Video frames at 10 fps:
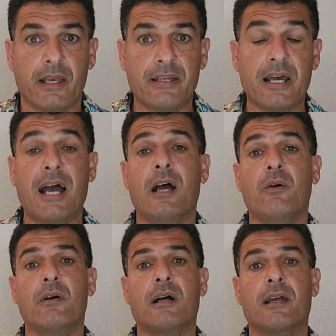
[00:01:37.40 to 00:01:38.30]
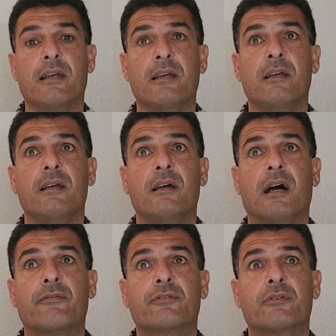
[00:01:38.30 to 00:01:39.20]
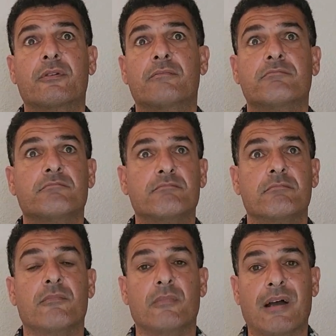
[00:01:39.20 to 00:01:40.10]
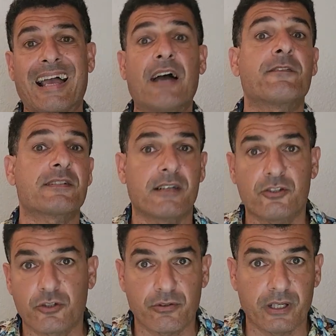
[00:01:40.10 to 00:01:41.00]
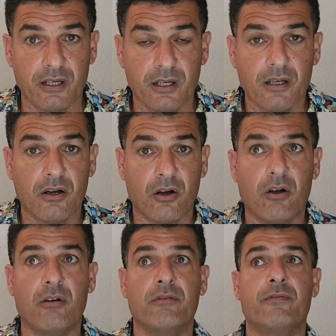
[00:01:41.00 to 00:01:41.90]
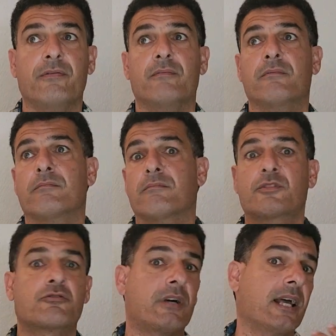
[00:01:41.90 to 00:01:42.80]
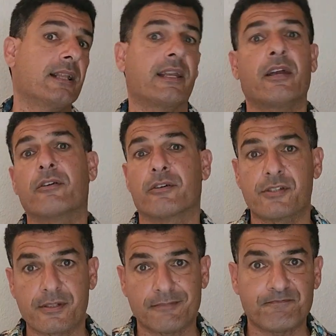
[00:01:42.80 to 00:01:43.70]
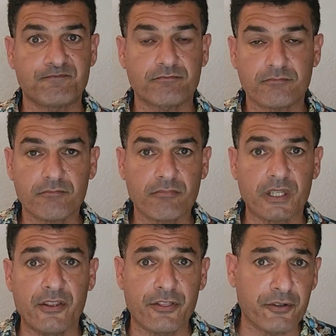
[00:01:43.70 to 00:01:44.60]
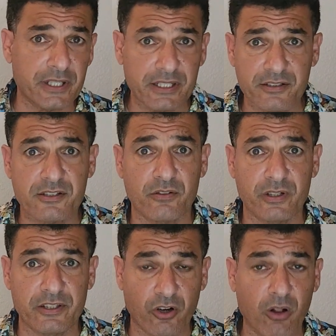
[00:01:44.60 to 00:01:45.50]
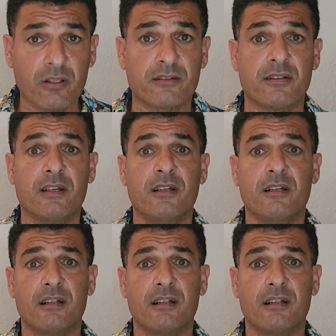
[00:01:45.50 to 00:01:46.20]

And now after half a century of trial and errors and 30 years of adult